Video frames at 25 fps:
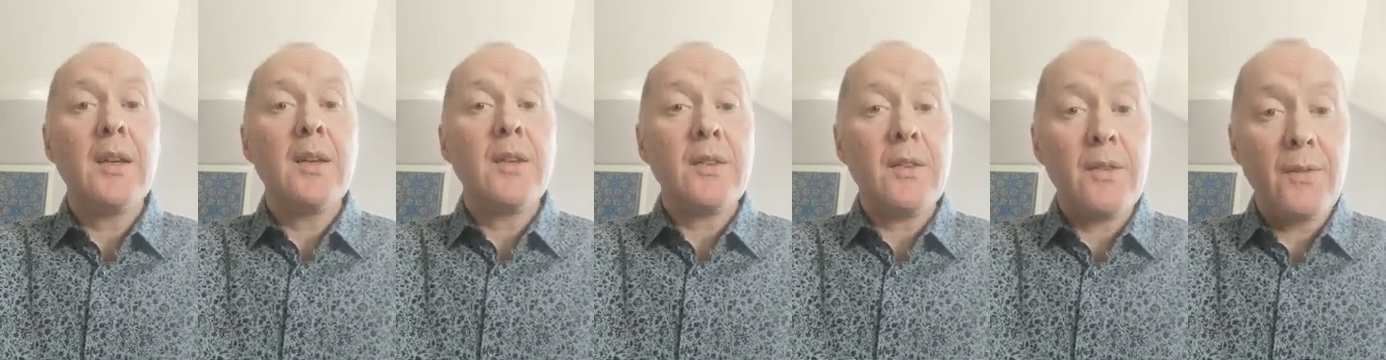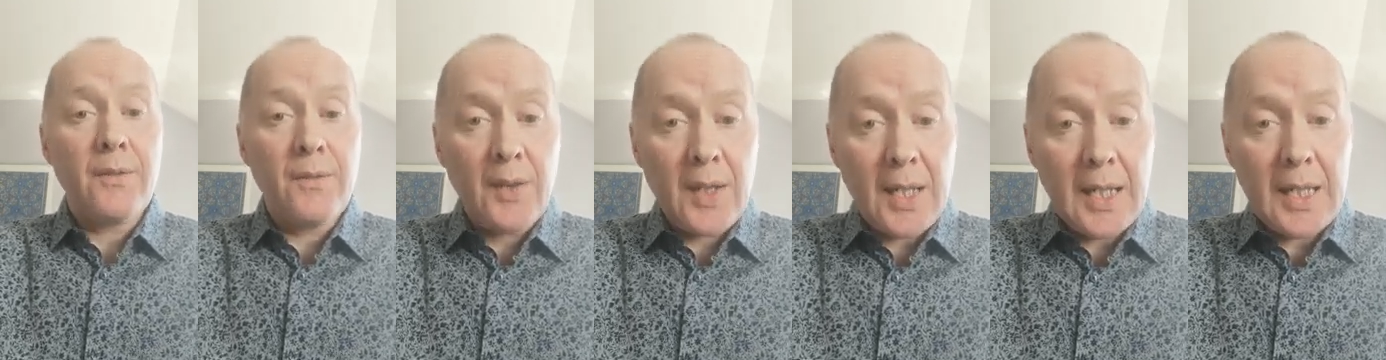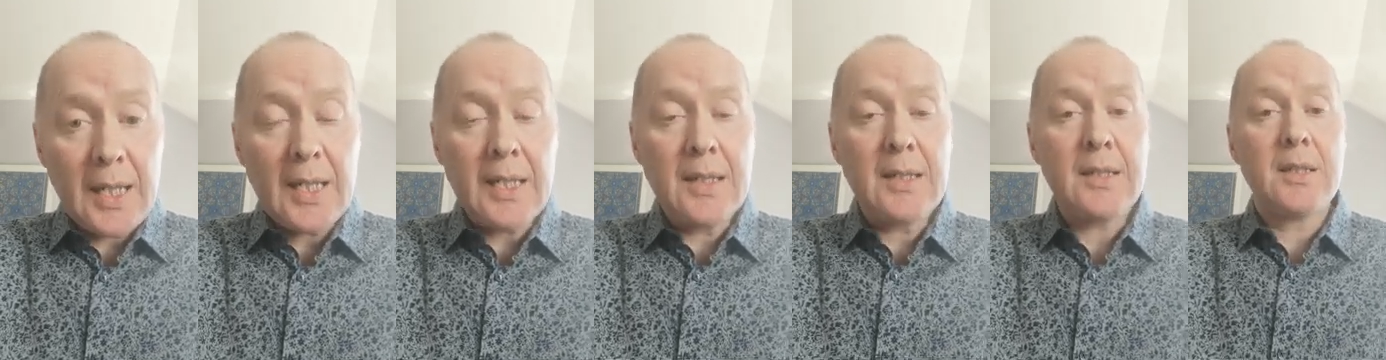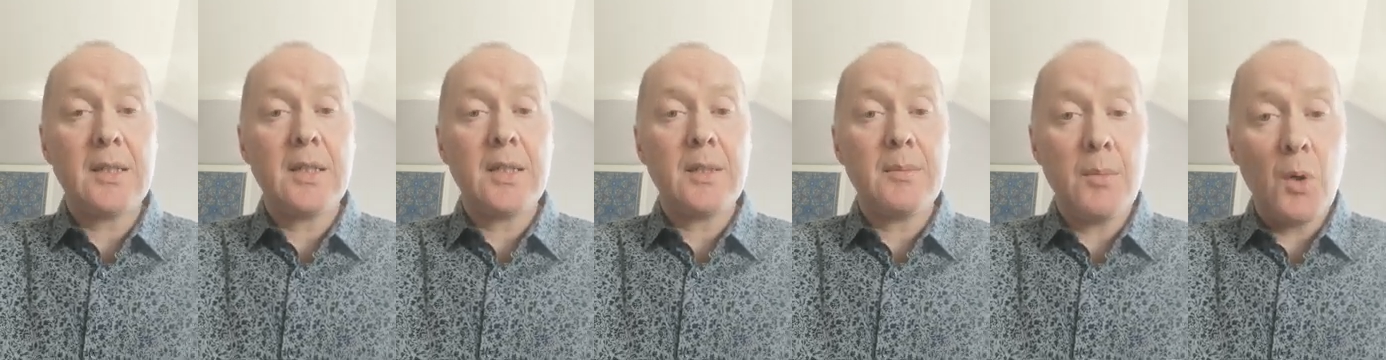the feelings
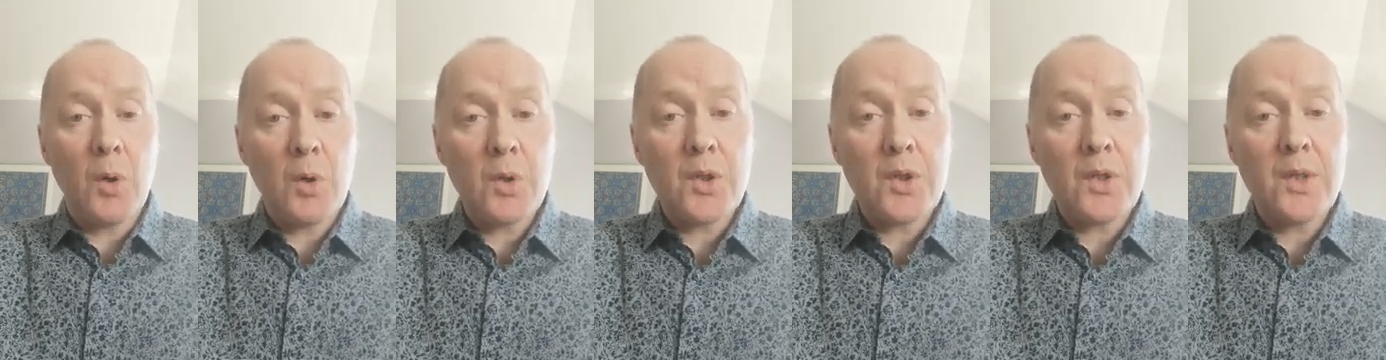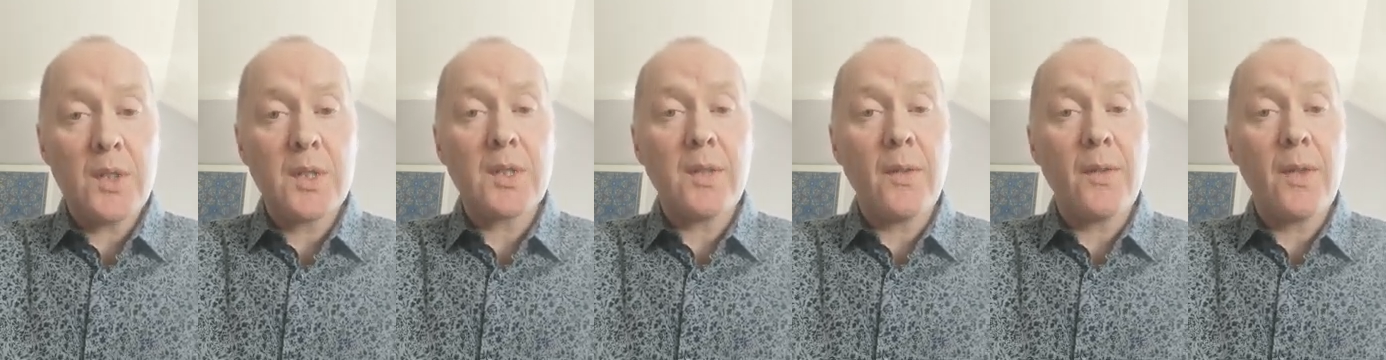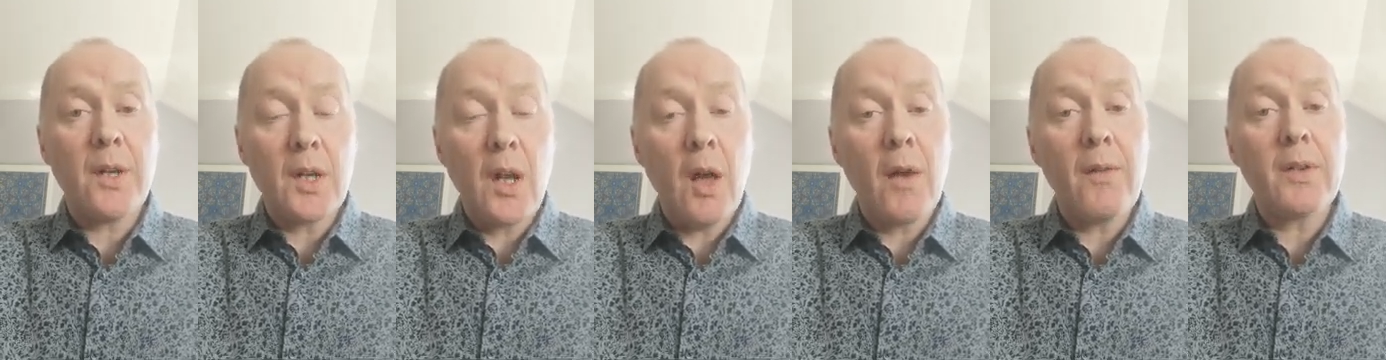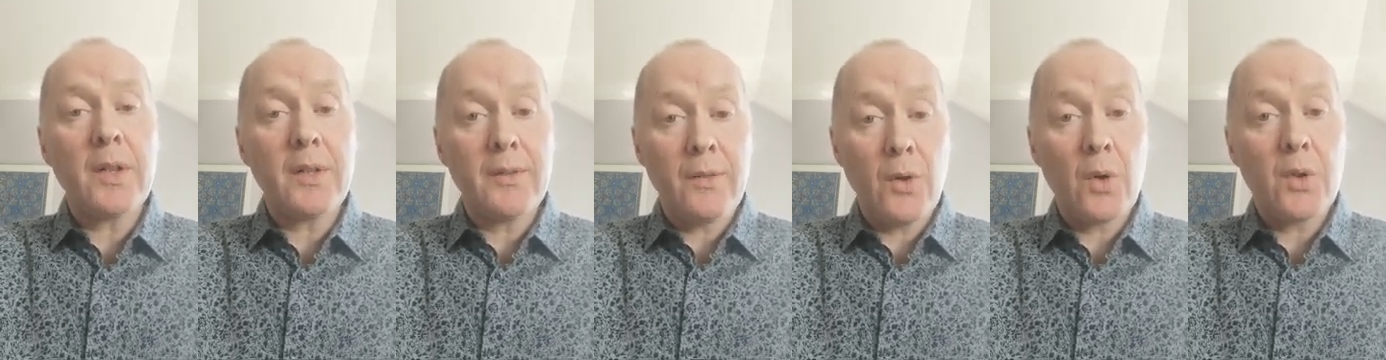and emotions that the
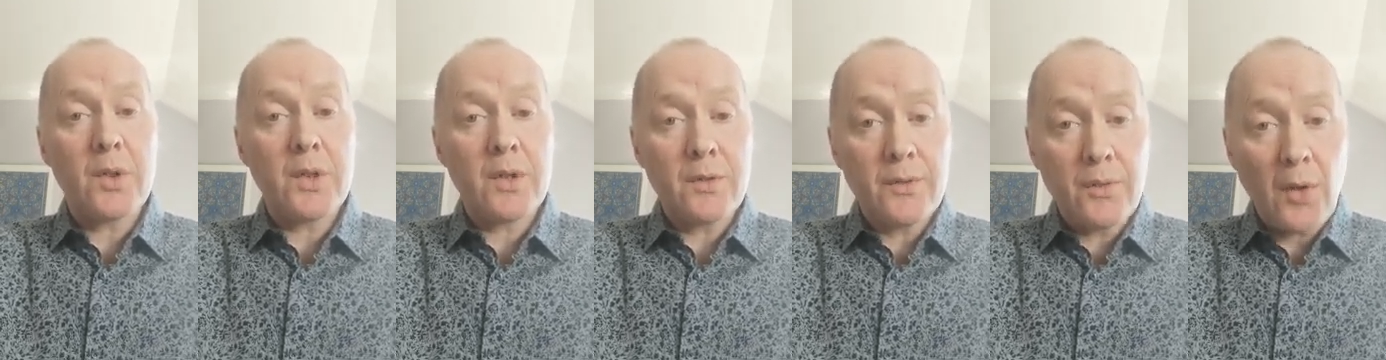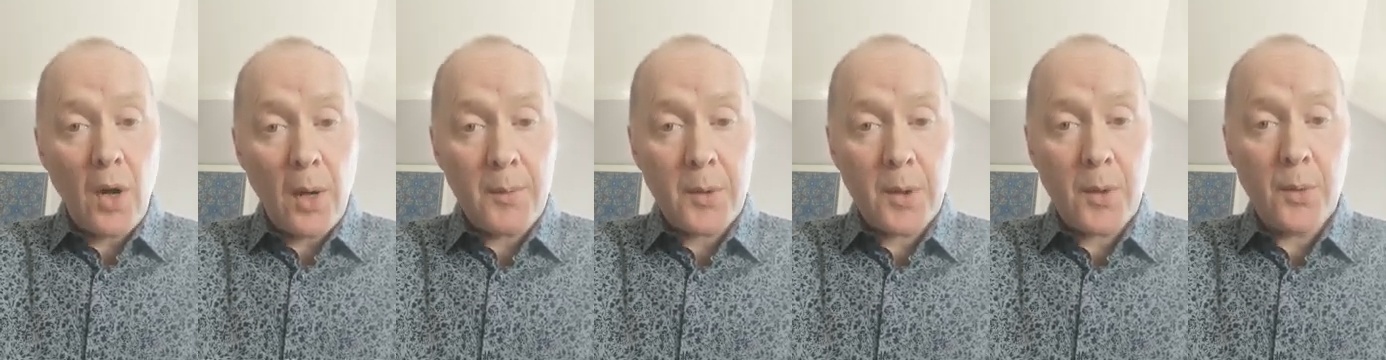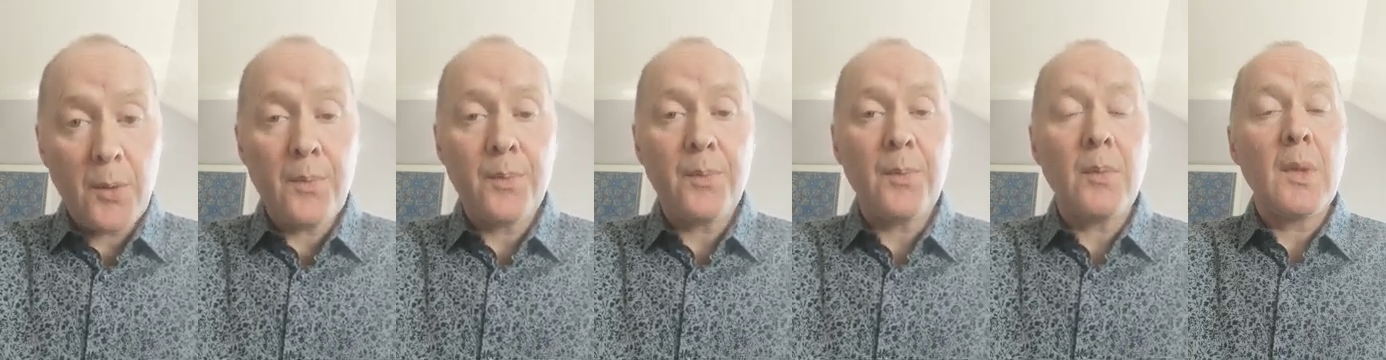novel evokes from you.